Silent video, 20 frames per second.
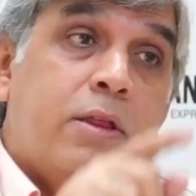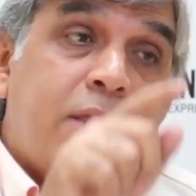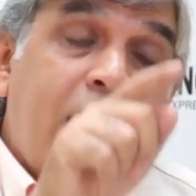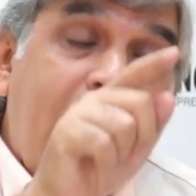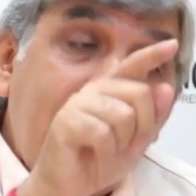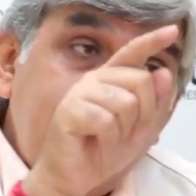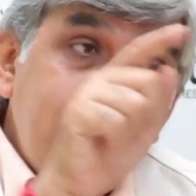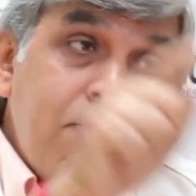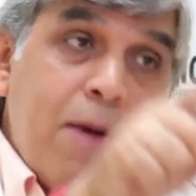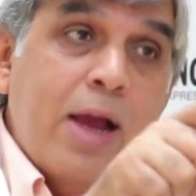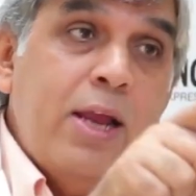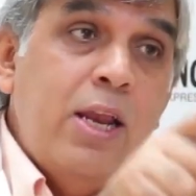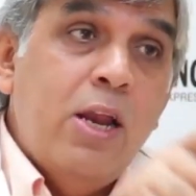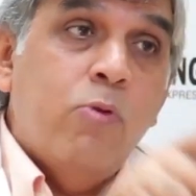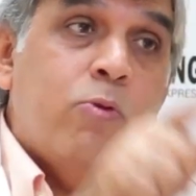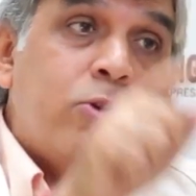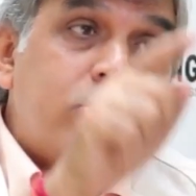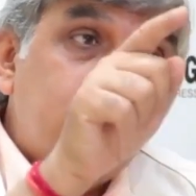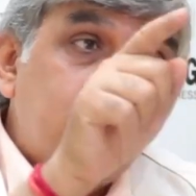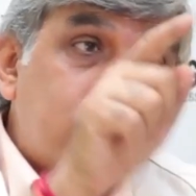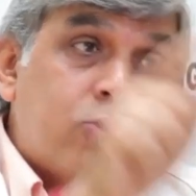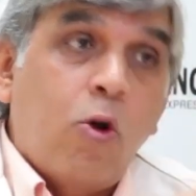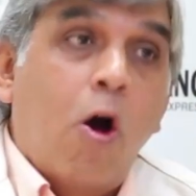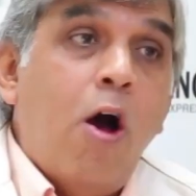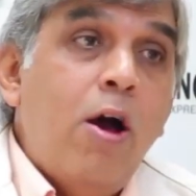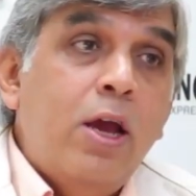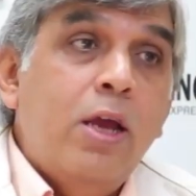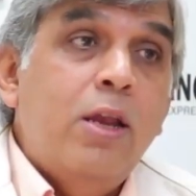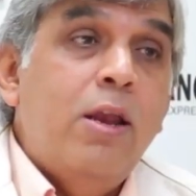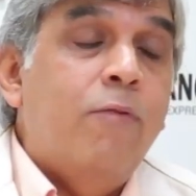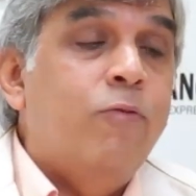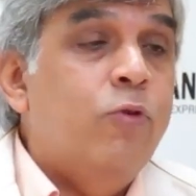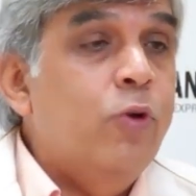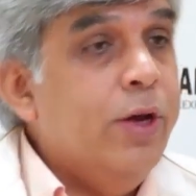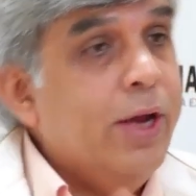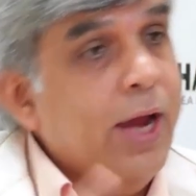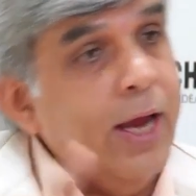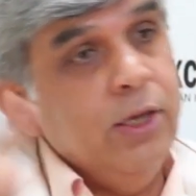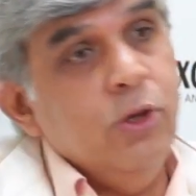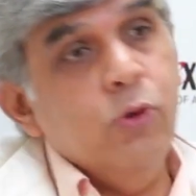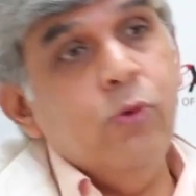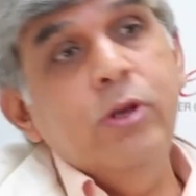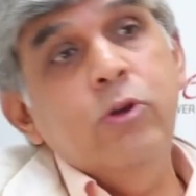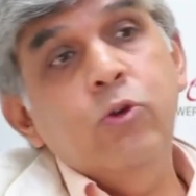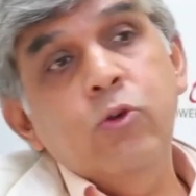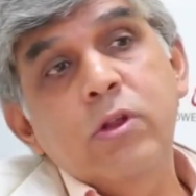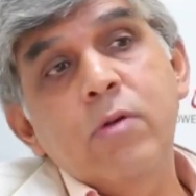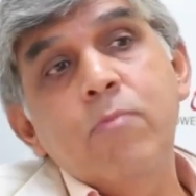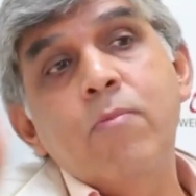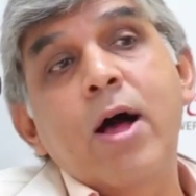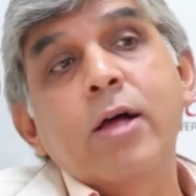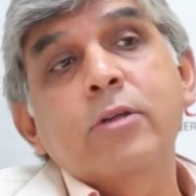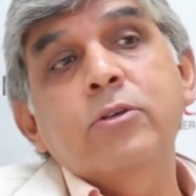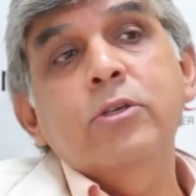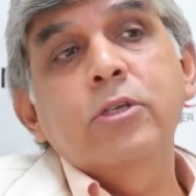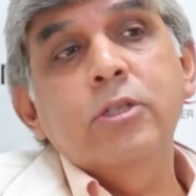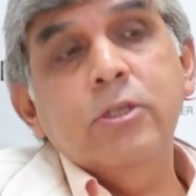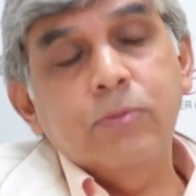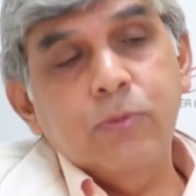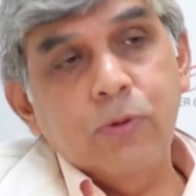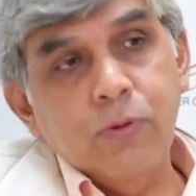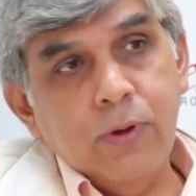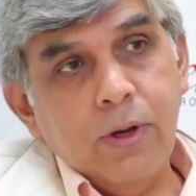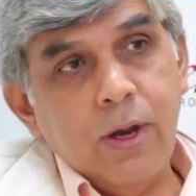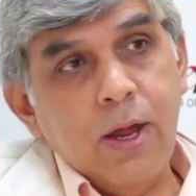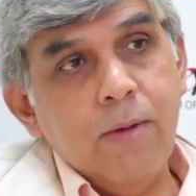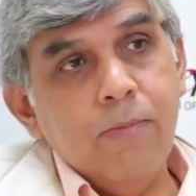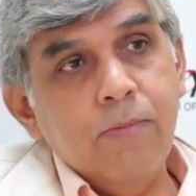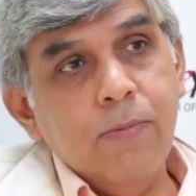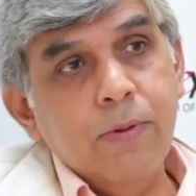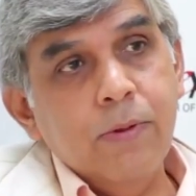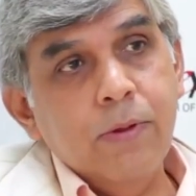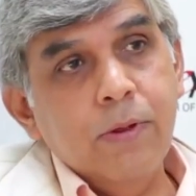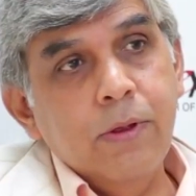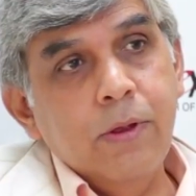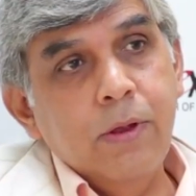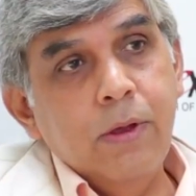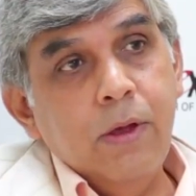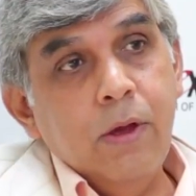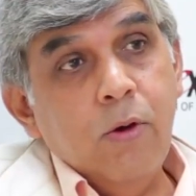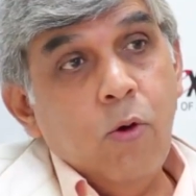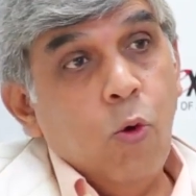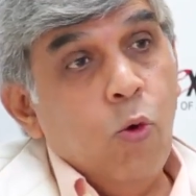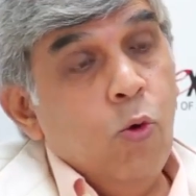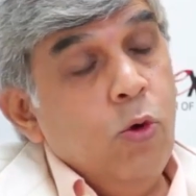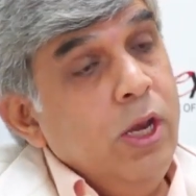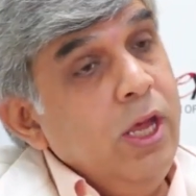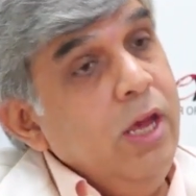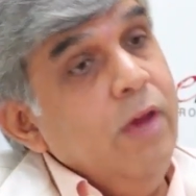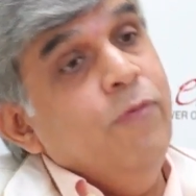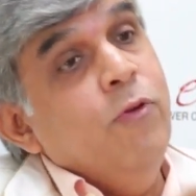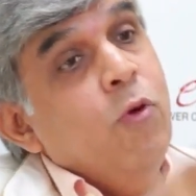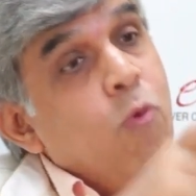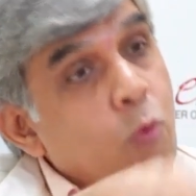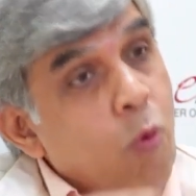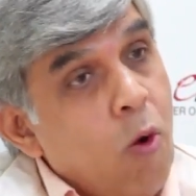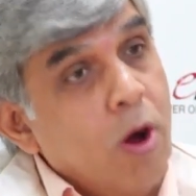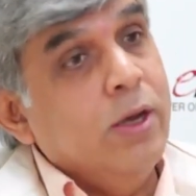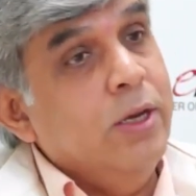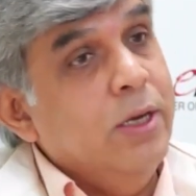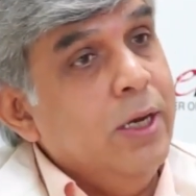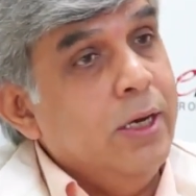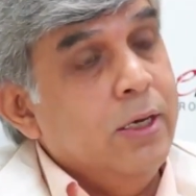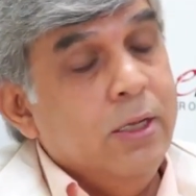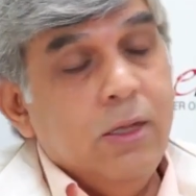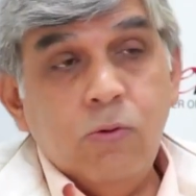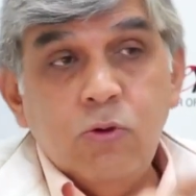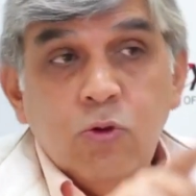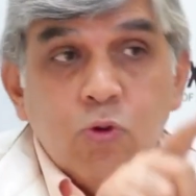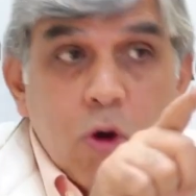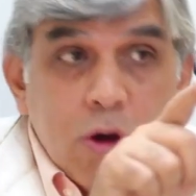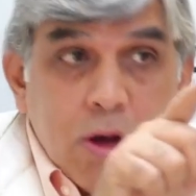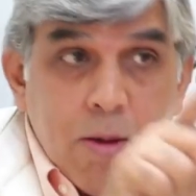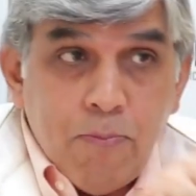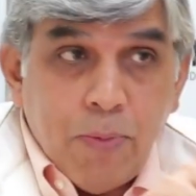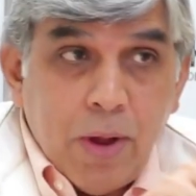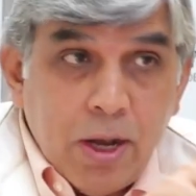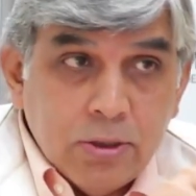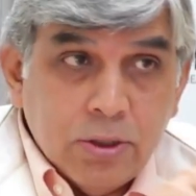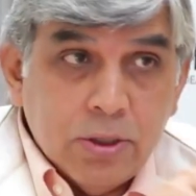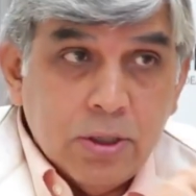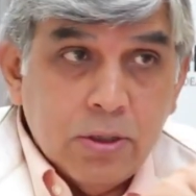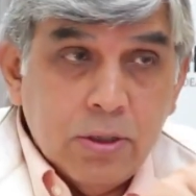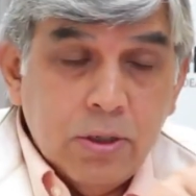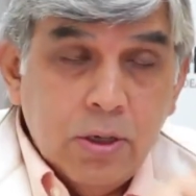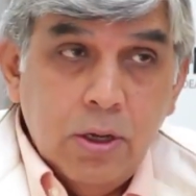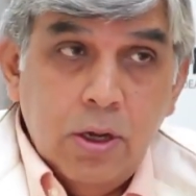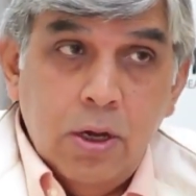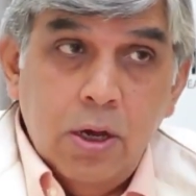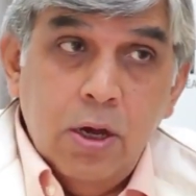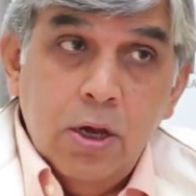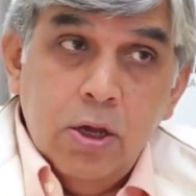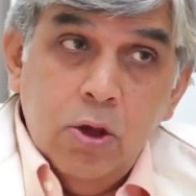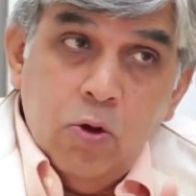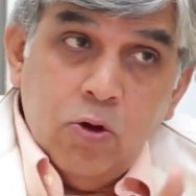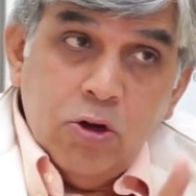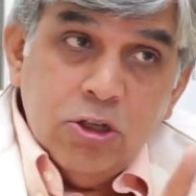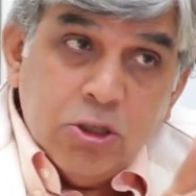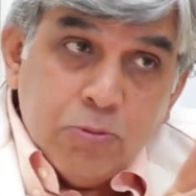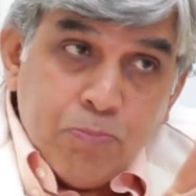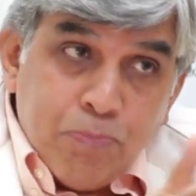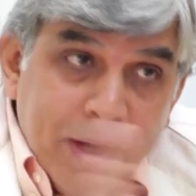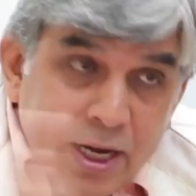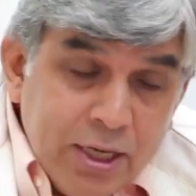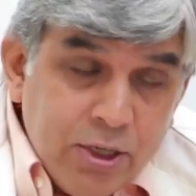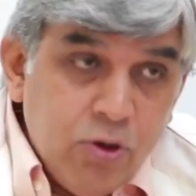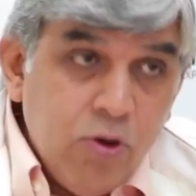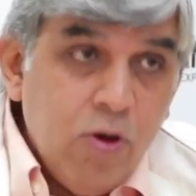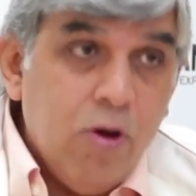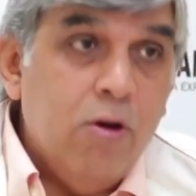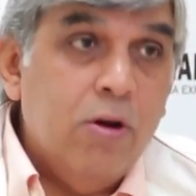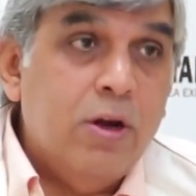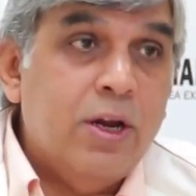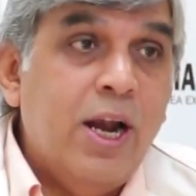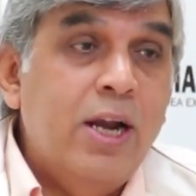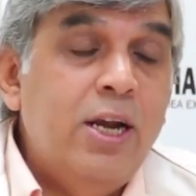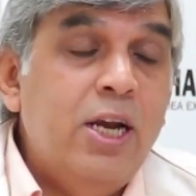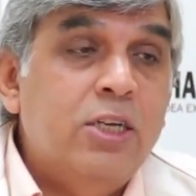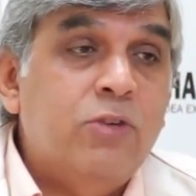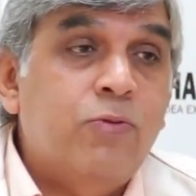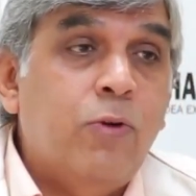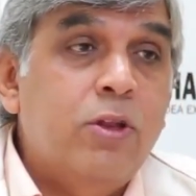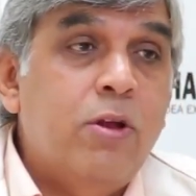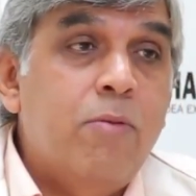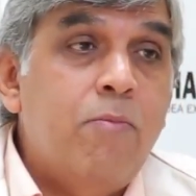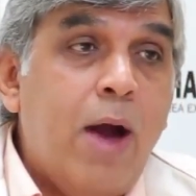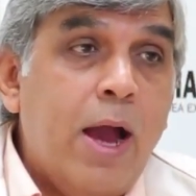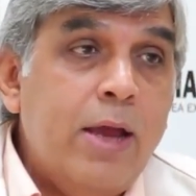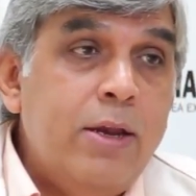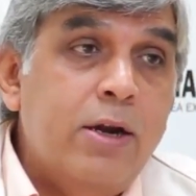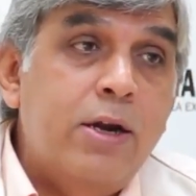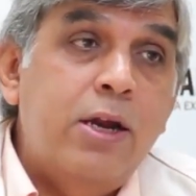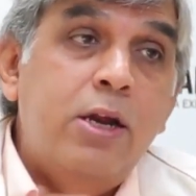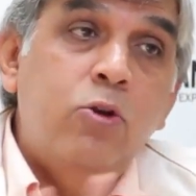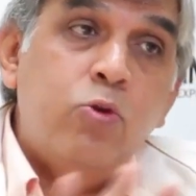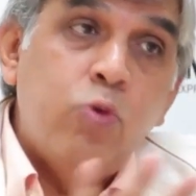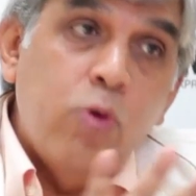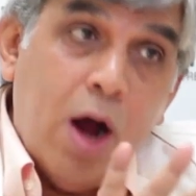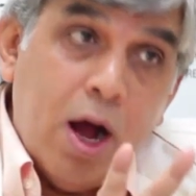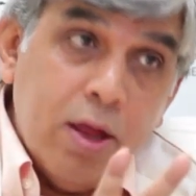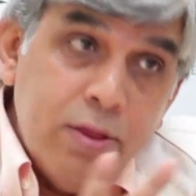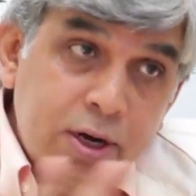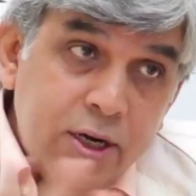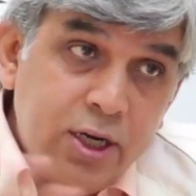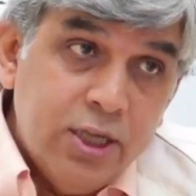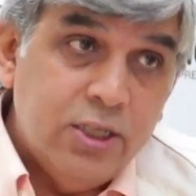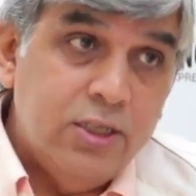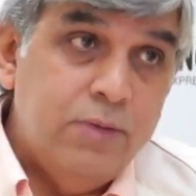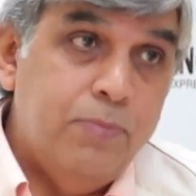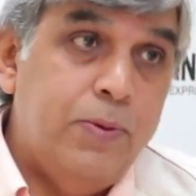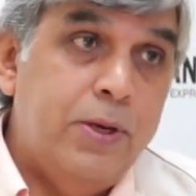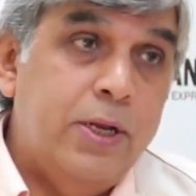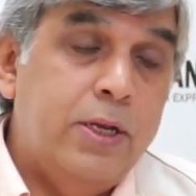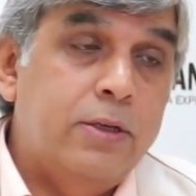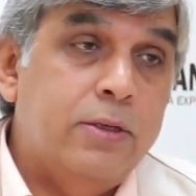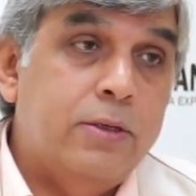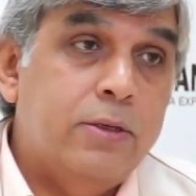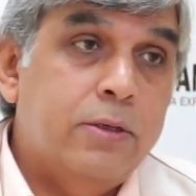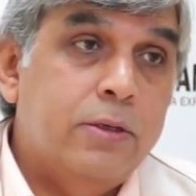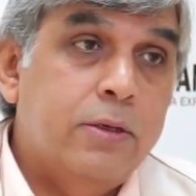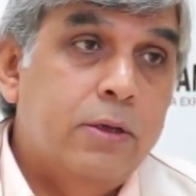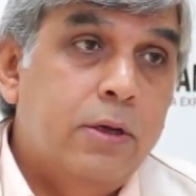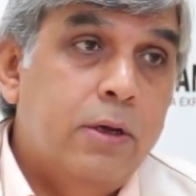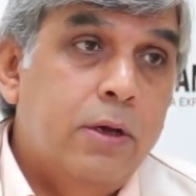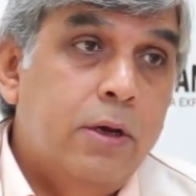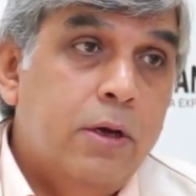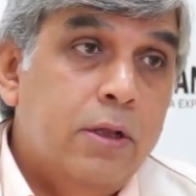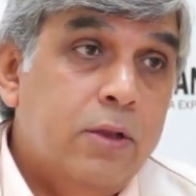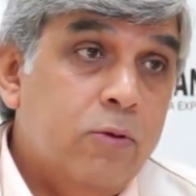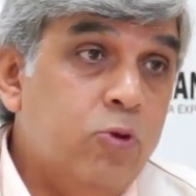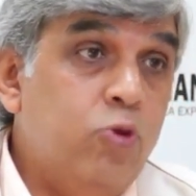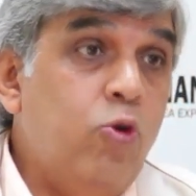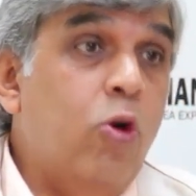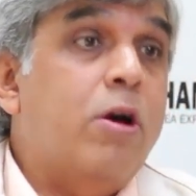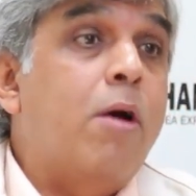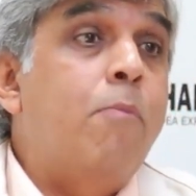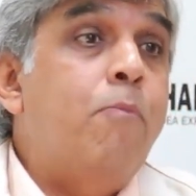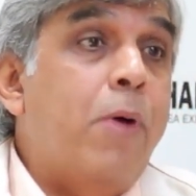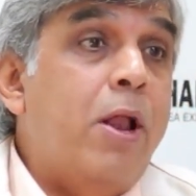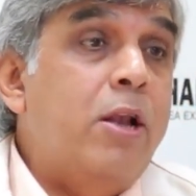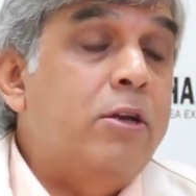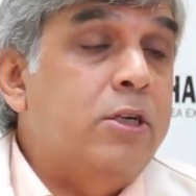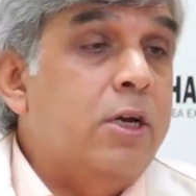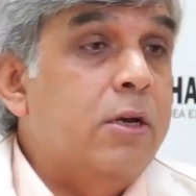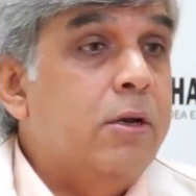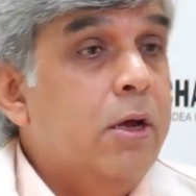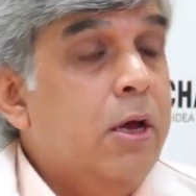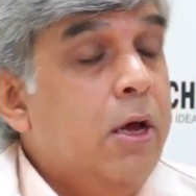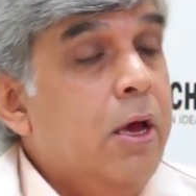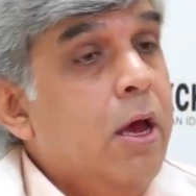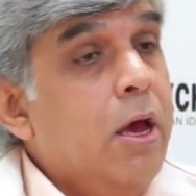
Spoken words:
that minor was strong enough to get you into the master's program. Only if you wanted. There was no compulsion. You could split your credits for the minor into other disciplines. There was no compulsion.